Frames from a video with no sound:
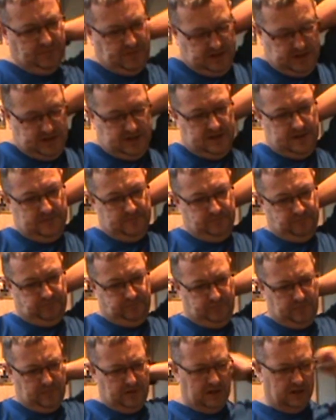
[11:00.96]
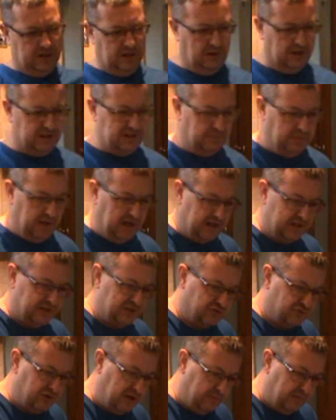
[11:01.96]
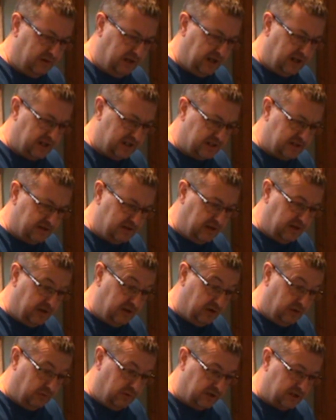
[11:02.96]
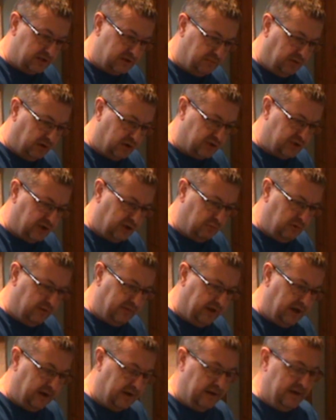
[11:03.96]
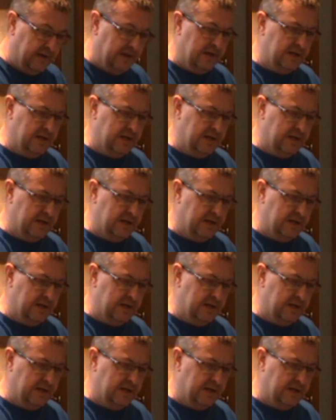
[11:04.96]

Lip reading: and you had to be spot on with it.